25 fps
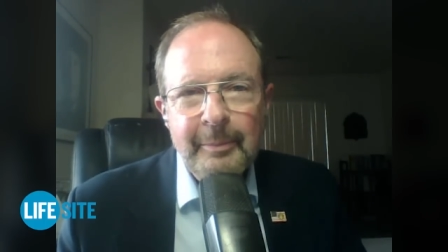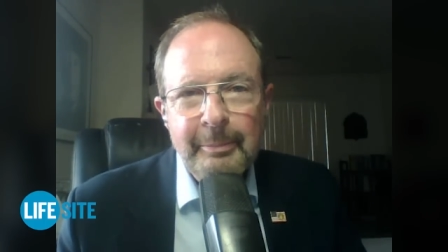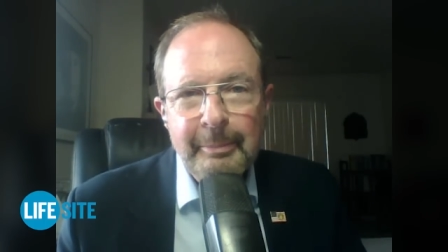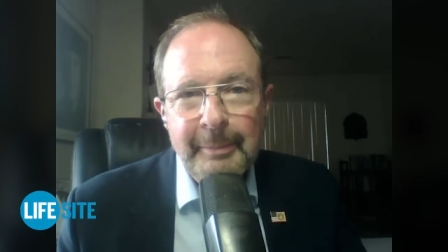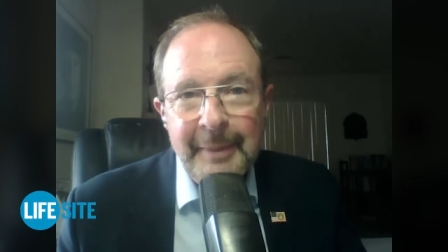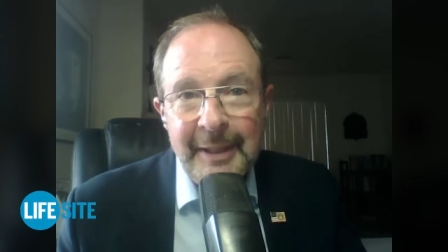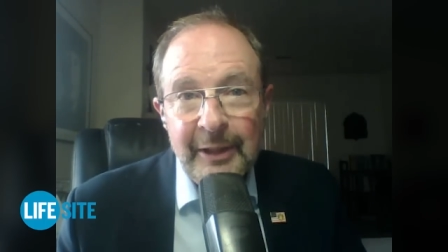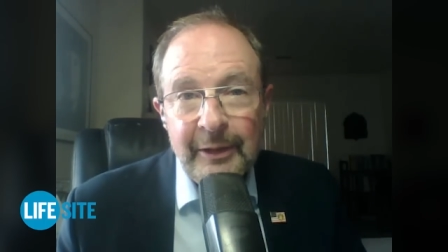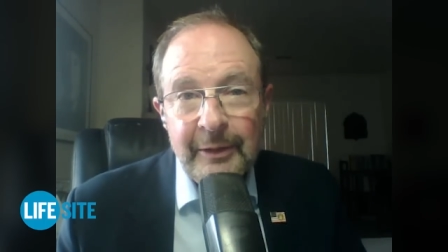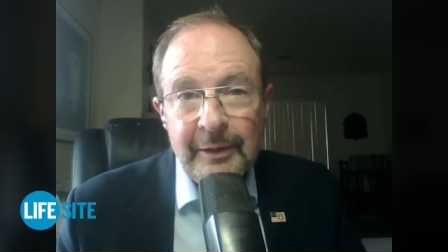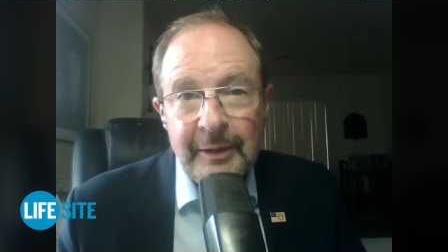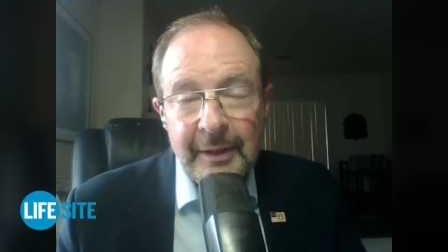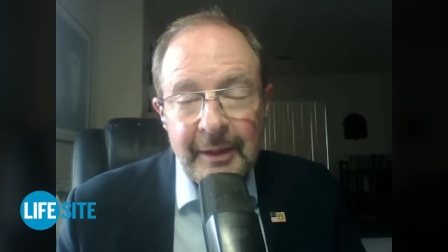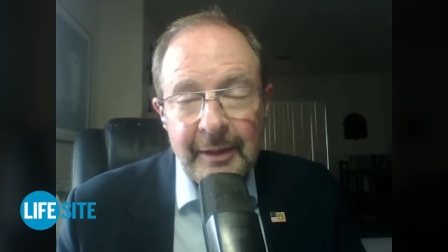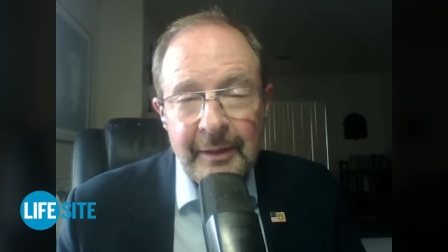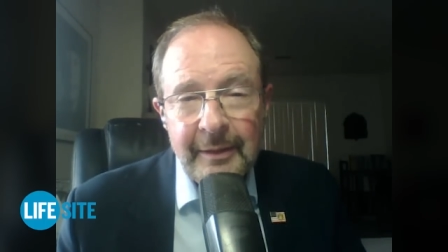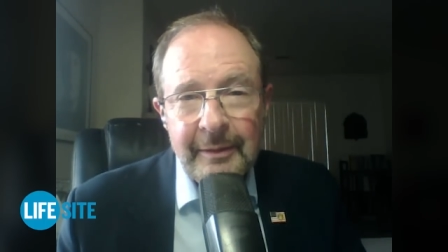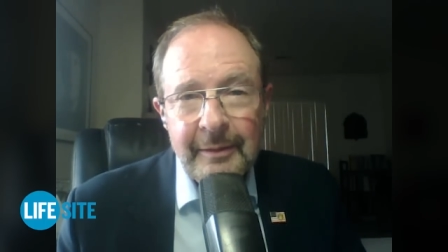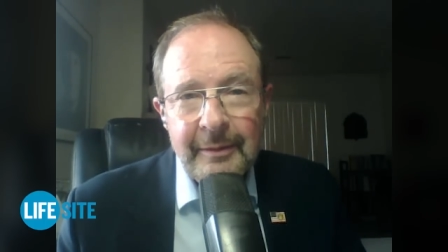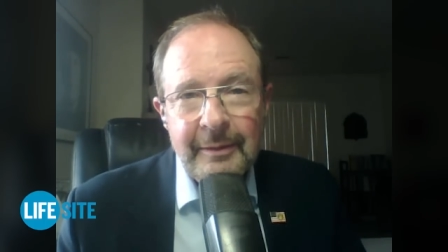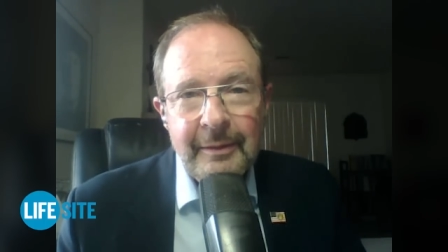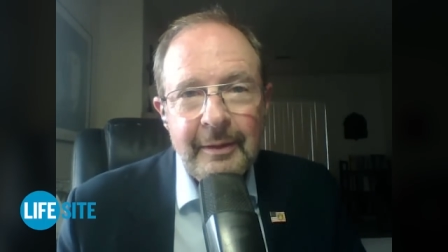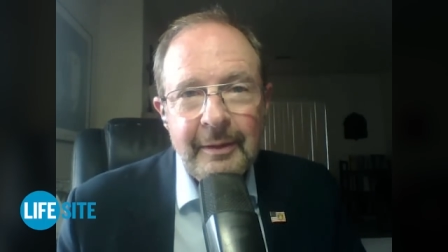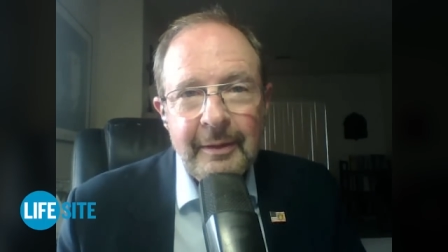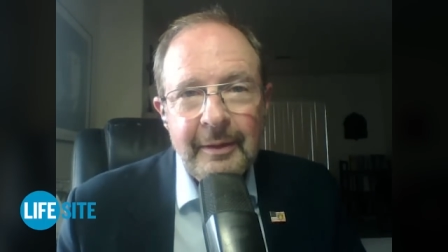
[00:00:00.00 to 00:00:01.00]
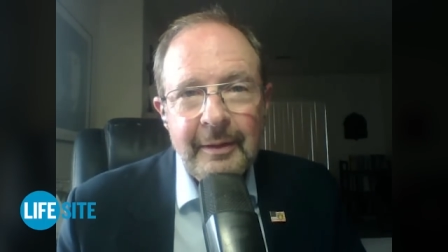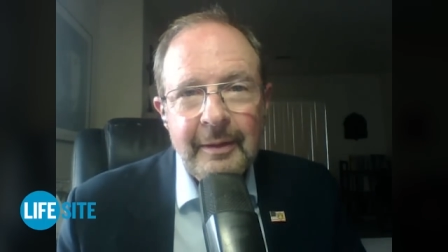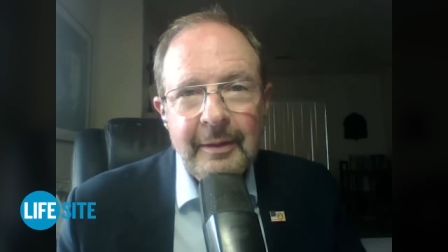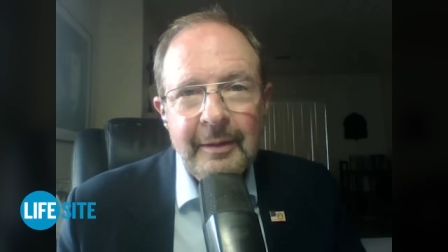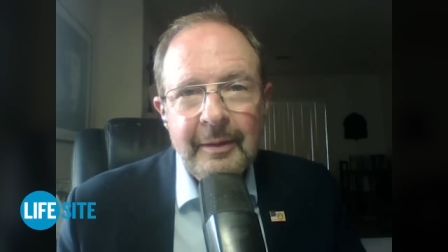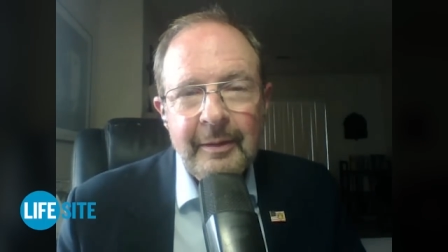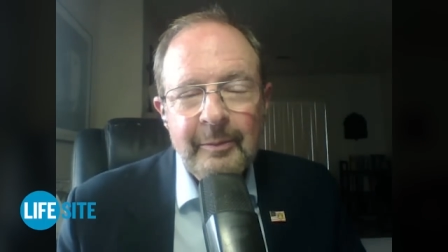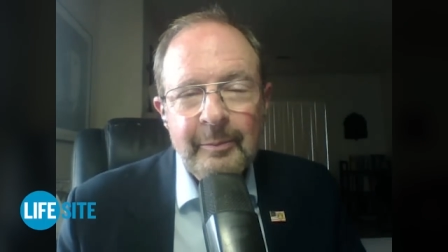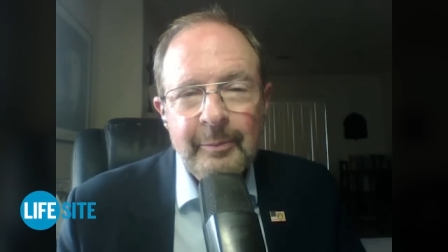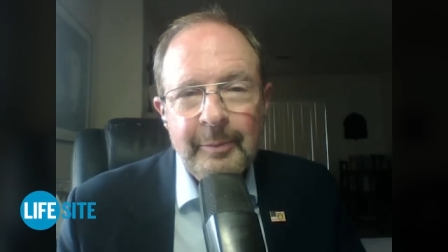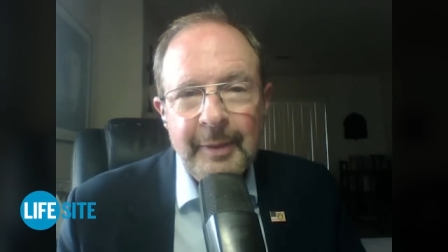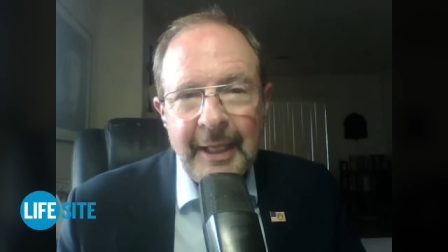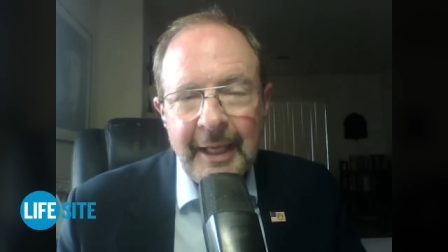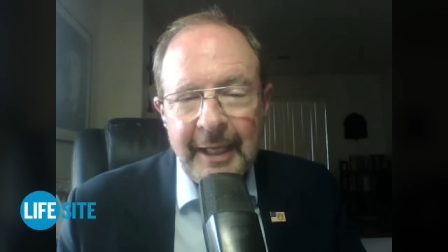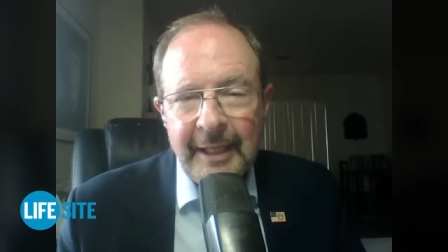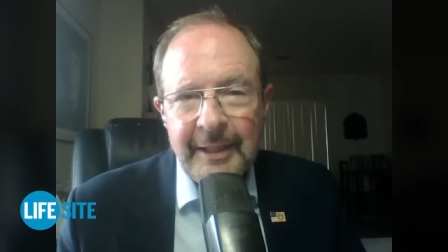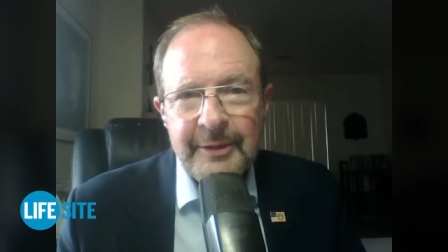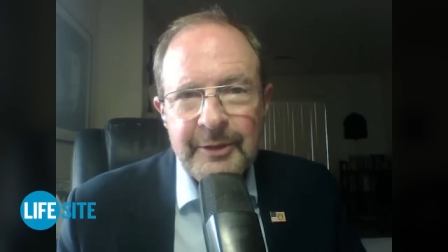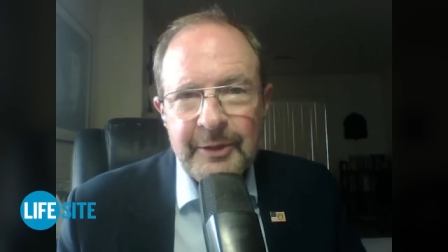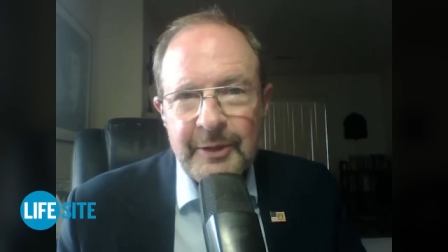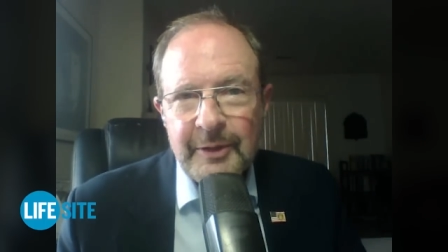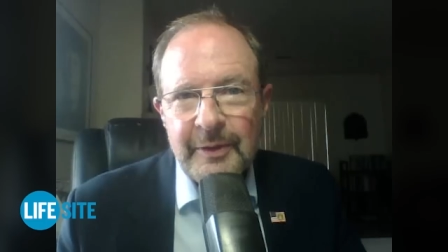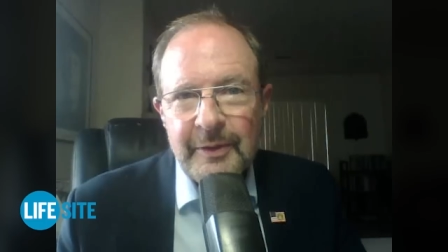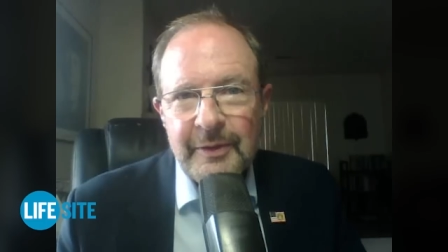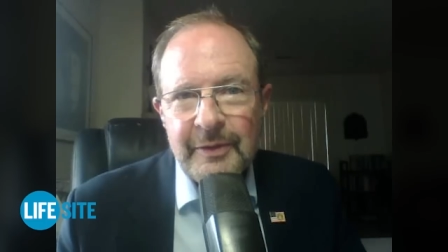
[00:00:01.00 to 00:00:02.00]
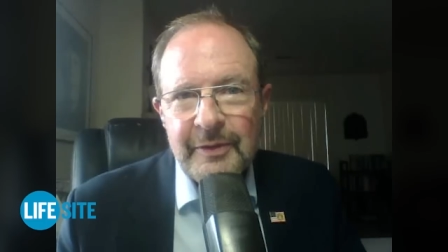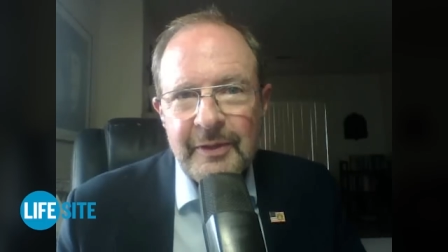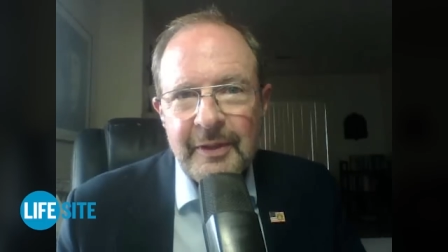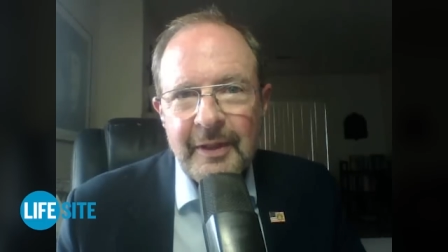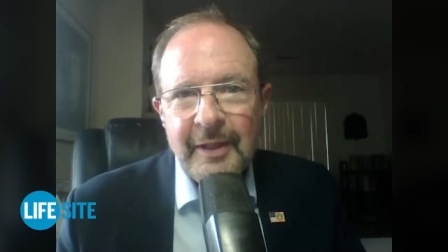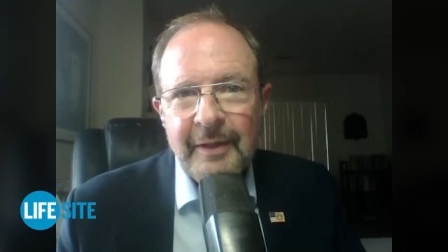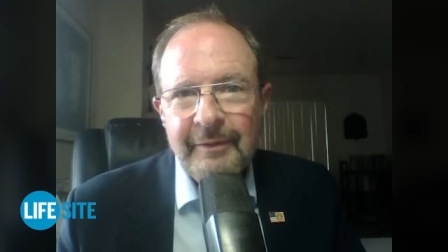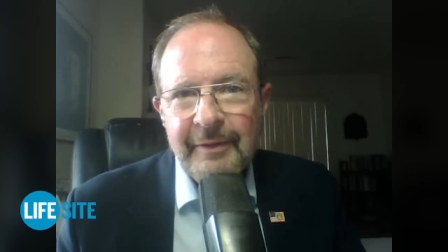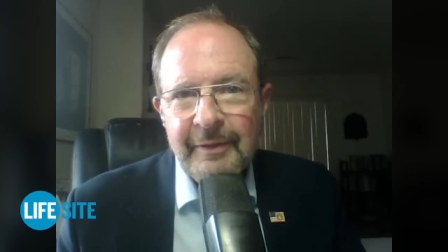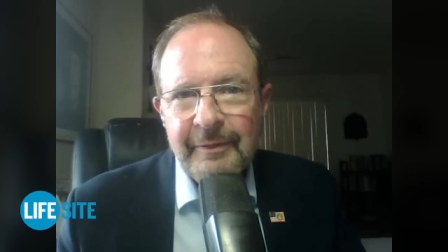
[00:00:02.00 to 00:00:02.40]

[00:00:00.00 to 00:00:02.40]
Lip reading: million pages